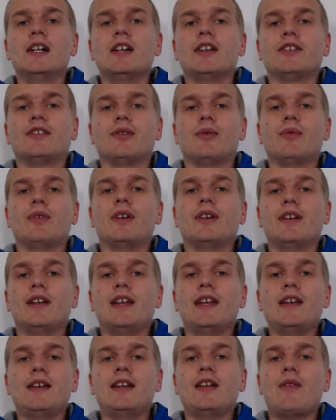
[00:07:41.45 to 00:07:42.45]
So
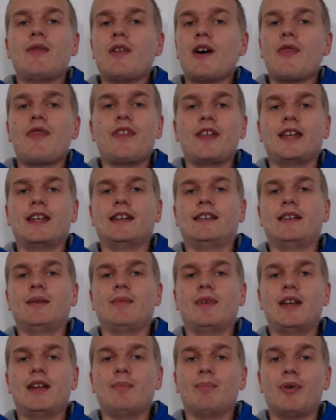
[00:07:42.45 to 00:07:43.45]
in, nothing is
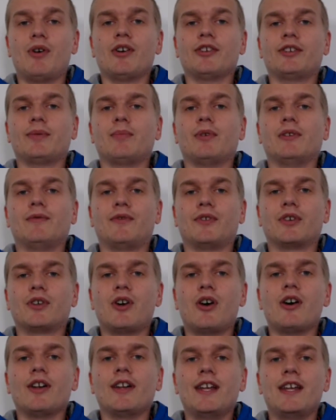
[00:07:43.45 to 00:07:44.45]
impossible for
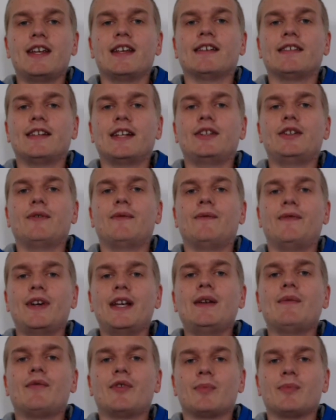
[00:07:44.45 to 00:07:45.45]
God. He can set you
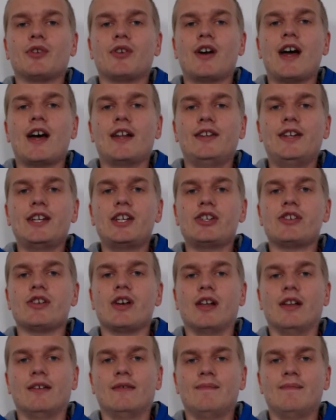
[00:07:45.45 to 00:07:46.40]
free from your addiction.